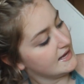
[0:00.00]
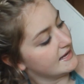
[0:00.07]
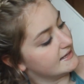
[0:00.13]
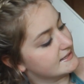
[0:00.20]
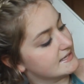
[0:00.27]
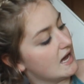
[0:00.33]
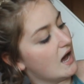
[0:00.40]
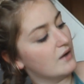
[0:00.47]

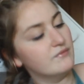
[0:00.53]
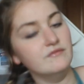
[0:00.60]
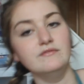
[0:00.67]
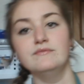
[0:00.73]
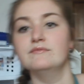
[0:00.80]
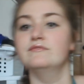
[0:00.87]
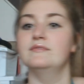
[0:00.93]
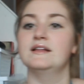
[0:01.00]
It's
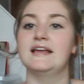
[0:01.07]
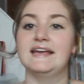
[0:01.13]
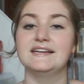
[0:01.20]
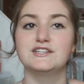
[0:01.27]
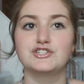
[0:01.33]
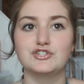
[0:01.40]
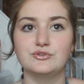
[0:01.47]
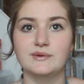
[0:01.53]

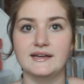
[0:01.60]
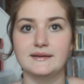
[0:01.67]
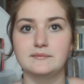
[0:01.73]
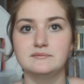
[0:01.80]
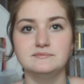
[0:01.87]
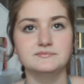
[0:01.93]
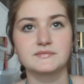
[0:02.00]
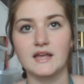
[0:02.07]

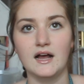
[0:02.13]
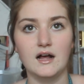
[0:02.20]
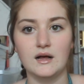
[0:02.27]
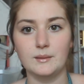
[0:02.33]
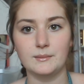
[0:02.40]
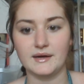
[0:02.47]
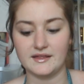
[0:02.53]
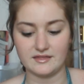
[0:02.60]
H-U-M,
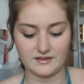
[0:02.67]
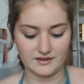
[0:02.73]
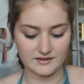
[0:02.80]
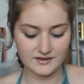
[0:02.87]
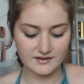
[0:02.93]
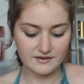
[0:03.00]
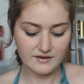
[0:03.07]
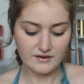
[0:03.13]
I
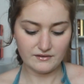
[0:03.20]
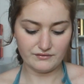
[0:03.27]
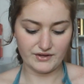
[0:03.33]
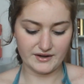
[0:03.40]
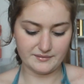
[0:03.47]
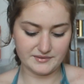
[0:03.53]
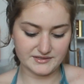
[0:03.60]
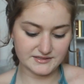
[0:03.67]
think,
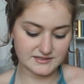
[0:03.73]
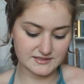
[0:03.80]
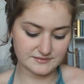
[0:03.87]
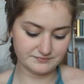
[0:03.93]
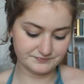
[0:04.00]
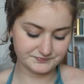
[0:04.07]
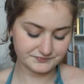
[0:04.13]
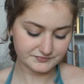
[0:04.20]
vitamins.
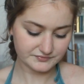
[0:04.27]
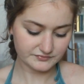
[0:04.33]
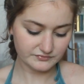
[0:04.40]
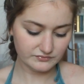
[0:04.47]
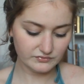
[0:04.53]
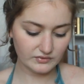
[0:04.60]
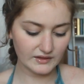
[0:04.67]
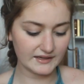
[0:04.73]

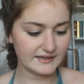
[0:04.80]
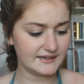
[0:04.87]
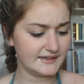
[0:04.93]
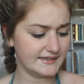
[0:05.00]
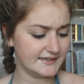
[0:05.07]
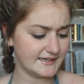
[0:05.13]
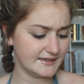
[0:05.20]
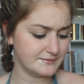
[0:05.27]
And
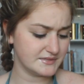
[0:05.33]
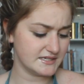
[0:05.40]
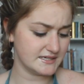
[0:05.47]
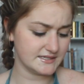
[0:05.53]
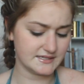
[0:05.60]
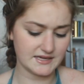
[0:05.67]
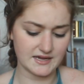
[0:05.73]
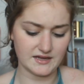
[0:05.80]
it comes in
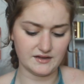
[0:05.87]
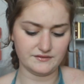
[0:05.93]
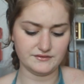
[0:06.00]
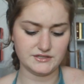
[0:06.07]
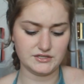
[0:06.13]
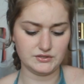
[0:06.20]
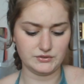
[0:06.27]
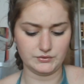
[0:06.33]
a set
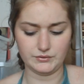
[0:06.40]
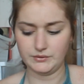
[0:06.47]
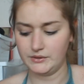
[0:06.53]
of 2.